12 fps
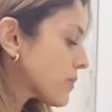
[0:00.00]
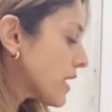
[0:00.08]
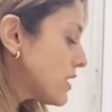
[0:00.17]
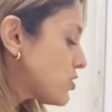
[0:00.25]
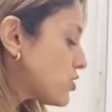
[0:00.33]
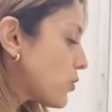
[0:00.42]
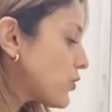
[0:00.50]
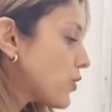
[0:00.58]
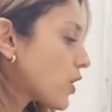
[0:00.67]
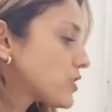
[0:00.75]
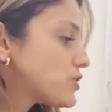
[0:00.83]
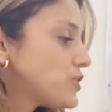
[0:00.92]
So
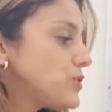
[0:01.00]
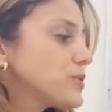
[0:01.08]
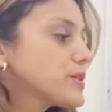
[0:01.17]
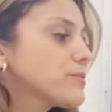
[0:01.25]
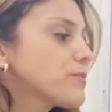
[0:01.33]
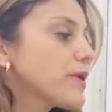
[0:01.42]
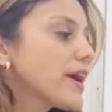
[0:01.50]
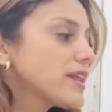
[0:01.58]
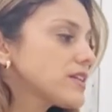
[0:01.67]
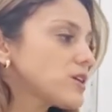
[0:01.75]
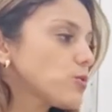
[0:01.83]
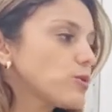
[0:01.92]
you are too
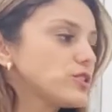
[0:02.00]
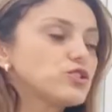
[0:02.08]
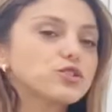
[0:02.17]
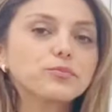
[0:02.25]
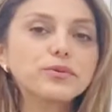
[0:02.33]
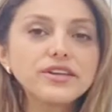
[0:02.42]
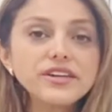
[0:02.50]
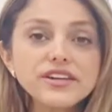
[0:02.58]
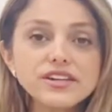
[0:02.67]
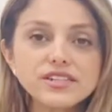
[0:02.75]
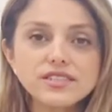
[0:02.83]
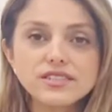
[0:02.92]
competitive with your
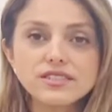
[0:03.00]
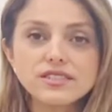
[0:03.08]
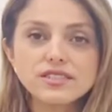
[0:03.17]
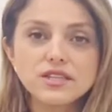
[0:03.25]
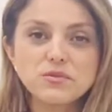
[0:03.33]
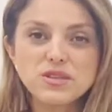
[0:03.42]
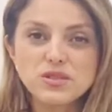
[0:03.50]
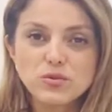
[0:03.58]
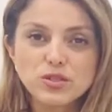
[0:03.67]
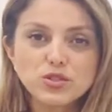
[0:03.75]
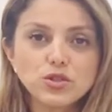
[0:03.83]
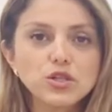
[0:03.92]
peers. It means
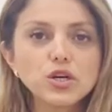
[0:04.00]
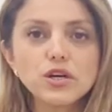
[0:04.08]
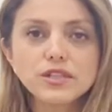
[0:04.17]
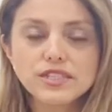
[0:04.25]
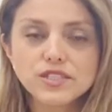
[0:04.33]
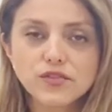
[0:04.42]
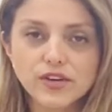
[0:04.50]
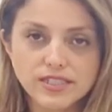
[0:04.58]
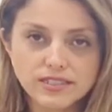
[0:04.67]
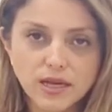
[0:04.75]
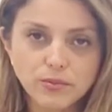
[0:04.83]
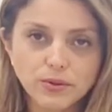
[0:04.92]
with your colleagues, for
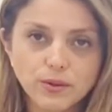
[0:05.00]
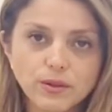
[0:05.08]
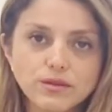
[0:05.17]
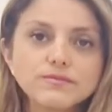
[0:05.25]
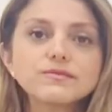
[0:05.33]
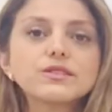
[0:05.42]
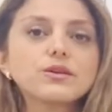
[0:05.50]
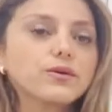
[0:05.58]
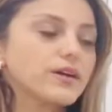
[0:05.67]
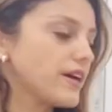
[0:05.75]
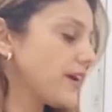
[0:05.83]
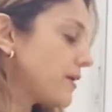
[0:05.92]
example,
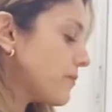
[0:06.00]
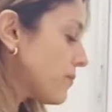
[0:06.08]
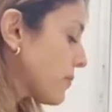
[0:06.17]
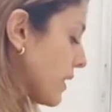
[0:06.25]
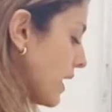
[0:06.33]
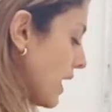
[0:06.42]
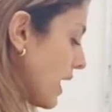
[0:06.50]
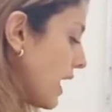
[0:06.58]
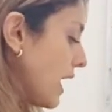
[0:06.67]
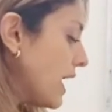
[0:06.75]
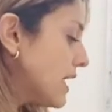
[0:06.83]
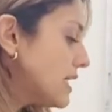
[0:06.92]
okay?
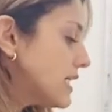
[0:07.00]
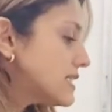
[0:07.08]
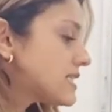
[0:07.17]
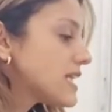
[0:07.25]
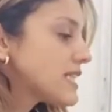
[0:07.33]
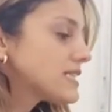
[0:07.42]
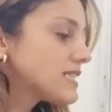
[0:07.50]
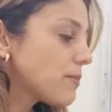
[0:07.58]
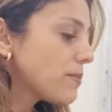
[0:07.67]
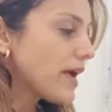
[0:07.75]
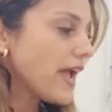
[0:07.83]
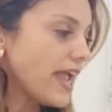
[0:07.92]
Set the
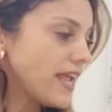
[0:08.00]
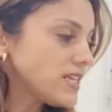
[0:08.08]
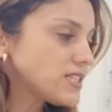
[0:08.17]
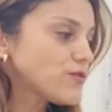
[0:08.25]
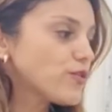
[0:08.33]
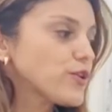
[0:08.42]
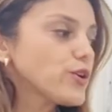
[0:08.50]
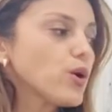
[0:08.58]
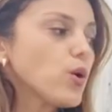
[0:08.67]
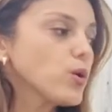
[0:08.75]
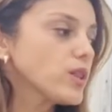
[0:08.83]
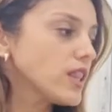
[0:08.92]
pace for your
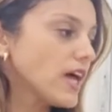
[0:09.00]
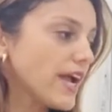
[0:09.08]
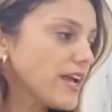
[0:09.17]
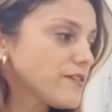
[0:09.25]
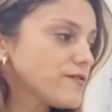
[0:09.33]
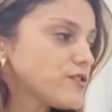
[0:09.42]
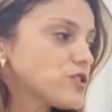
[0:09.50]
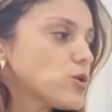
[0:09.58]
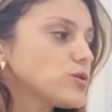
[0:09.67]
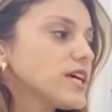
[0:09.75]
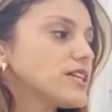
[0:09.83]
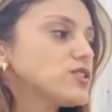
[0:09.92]
own life
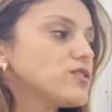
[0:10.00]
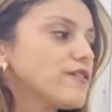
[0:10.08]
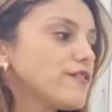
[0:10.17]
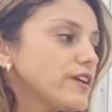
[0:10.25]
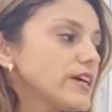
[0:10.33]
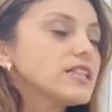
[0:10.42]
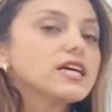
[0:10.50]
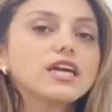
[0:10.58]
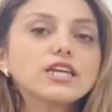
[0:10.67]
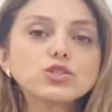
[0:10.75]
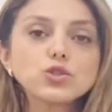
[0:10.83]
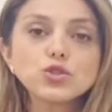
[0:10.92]
so that you feel
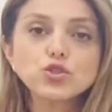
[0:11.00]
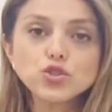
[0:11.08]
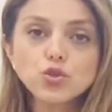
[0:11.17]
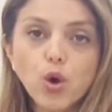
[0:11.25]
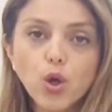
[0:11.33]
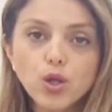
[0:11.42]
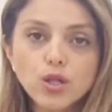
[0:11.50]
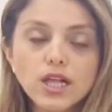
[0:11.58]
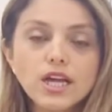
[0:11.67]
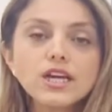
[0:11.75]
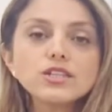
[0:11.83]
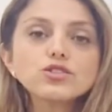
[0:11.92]
in control.
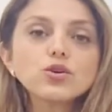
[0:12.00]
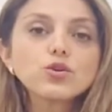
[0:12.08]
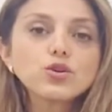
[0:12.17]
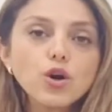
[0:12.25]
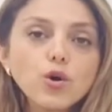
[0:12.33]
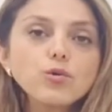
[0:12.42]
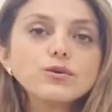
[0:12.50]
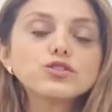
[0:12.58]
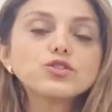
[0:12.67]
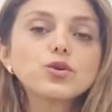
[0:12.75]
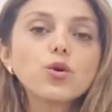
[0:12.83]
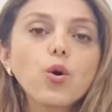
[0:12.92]
So go
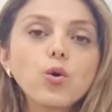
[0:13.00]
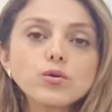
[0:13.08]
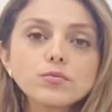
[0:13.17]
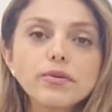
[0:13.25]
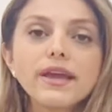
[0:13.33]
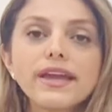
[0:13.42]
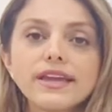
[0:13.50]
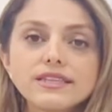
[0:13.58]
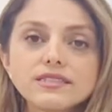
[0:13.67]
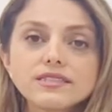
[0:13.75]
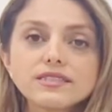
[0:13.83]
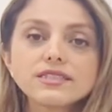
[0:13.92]
with your own
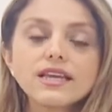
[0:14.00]
pace.